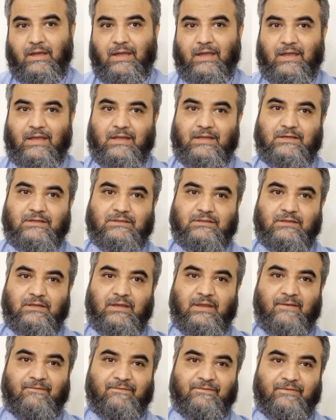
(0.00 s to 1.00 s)
and
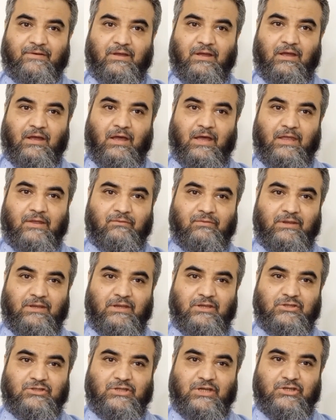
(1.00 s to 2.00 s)
if IV
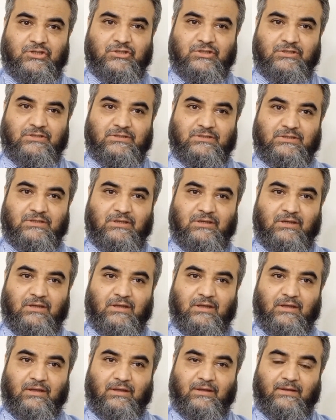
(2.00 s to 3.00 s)
injections
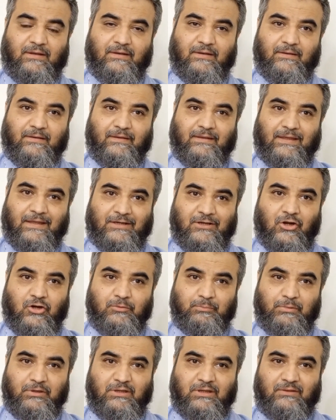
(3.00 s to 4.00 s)

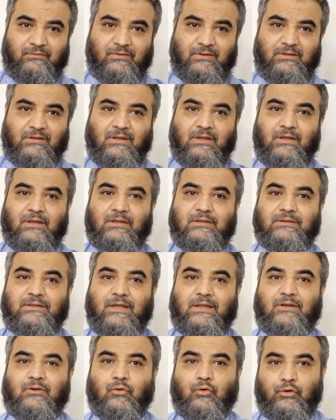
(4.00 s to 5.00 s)
cannot be given,
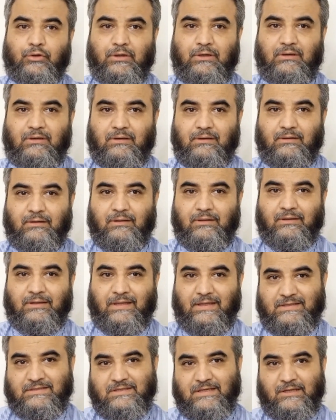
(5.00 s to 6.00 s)
then oral
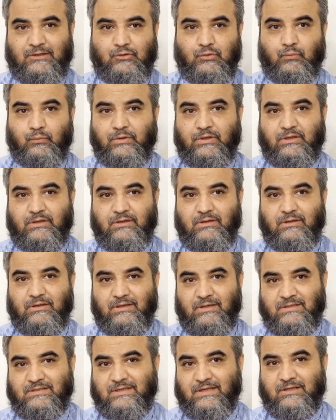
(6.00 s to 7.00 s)
ganciclovir
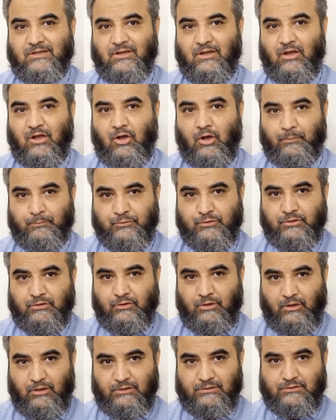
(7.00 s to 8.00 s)
is an
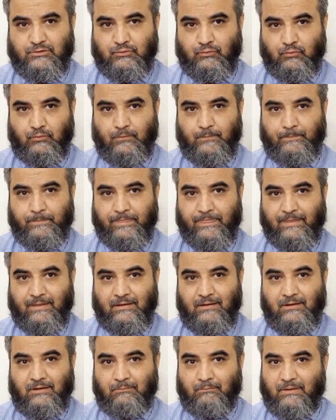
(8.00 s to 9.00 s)
option also.
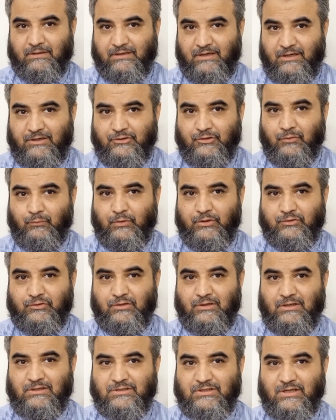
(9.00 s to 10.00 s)
But
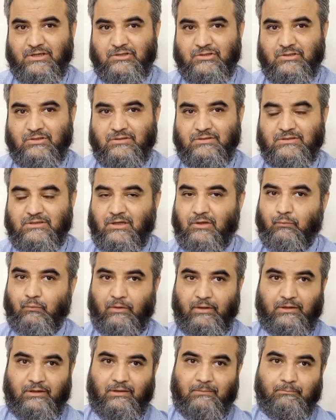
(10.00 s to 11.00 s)
intravitreal injections are
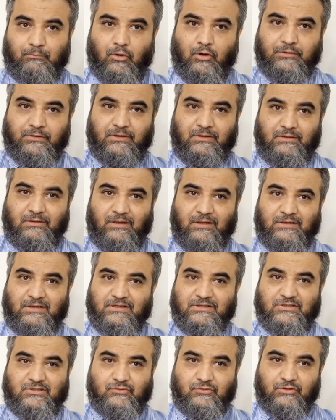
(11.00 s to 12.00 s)
very important in
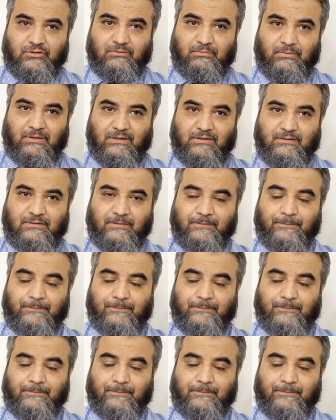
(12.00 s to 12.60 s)
its treatment.